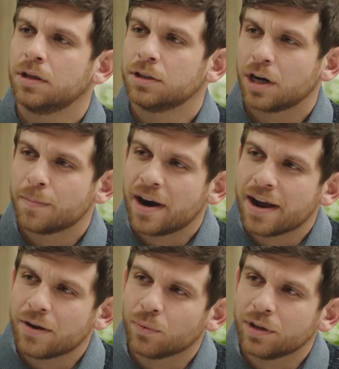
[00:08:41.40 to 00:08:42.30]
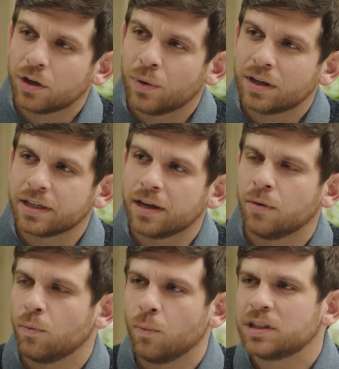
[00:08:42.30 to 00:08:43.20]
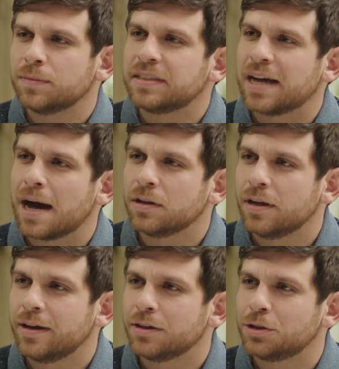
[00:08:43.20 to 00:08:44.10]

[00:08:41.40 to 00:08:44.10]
Sorry, Marianne, really quickly, what's a metabolite?